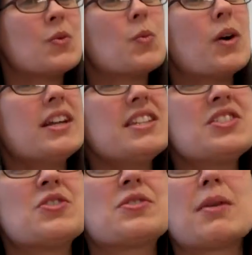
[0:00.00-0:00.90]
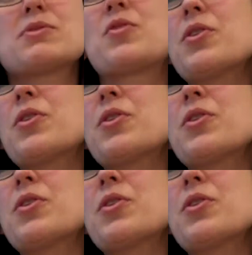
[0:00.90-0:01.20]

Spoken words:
What is 2 times